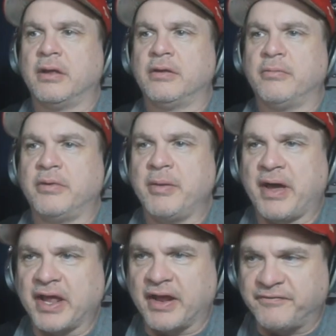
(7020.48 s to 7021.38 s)
he might
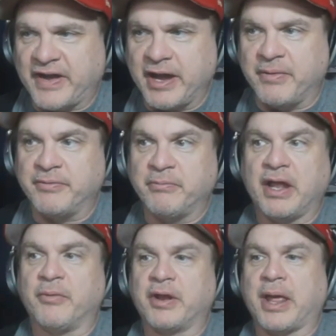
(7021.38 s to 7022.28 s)
have gotten fired, but a lot of
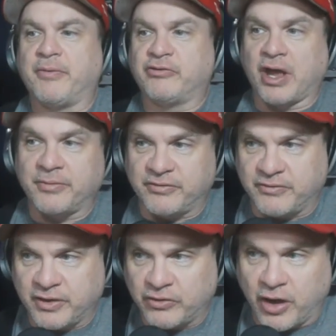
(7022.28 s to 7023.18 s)
them would have kept their jobs and
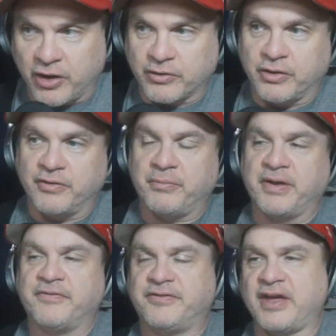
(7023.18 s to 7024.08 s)
the daughter could have been
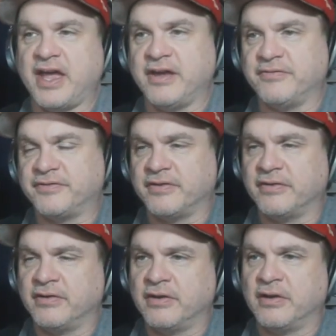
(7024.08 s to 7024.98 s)
saved.
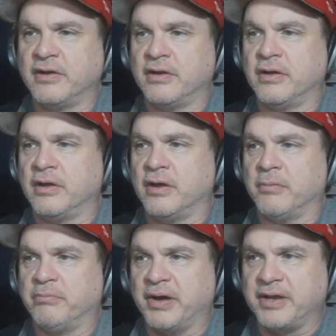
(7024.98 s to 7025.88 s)

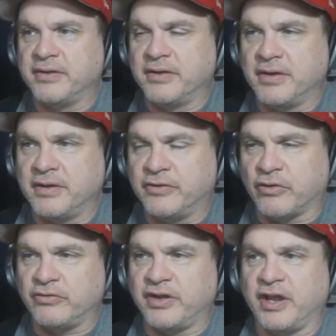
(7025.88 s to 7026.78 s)
But he
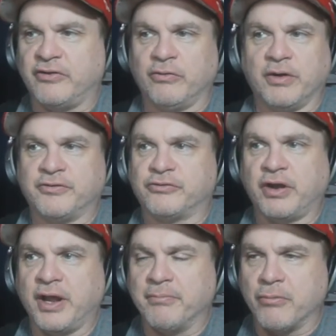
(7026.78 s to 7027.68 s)
turned it into a straight
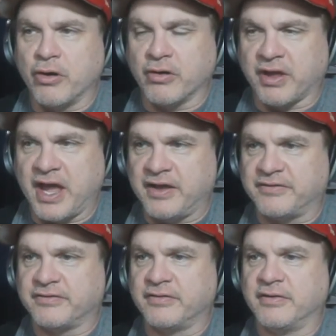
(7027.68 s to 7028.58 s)
up murder case.